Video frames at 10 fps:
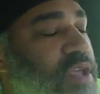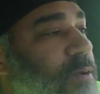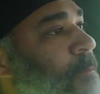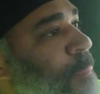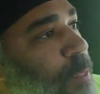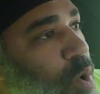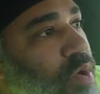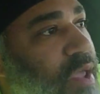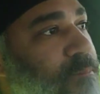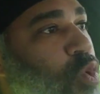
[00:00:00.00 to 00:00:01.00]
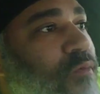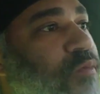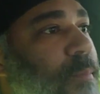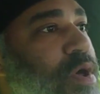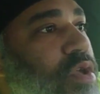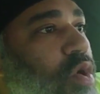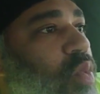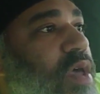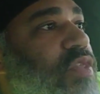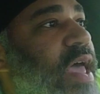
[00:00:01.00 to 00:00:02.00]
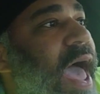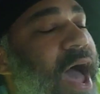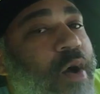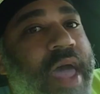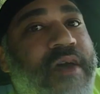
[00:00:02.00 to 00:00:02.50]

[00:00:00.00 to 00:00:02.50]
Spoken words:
you'll get more familiar with how heavy